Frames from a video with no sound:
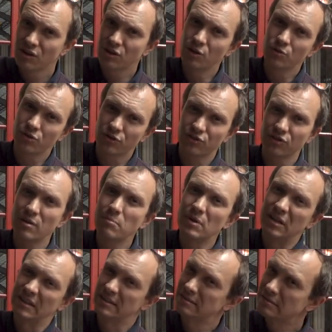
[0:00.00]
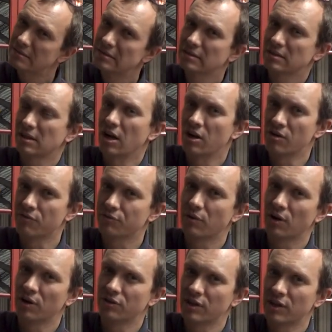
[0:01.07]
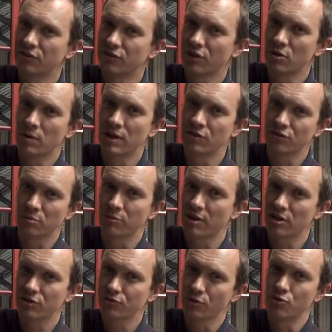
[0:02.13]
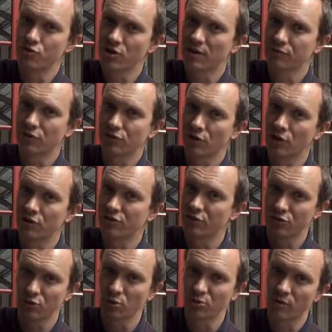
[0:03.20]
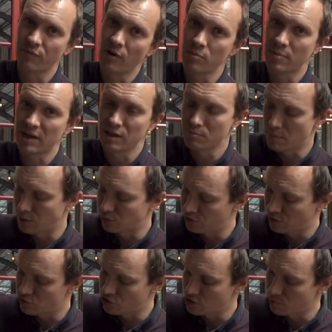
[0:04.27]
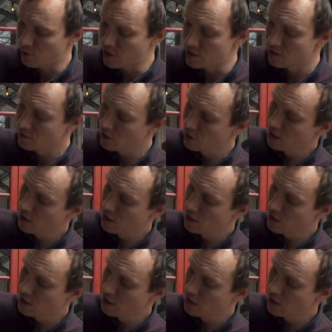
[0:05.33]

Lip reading: use a similar kind of idea to in some of their through shaft designs. It's also very big in MotoGP.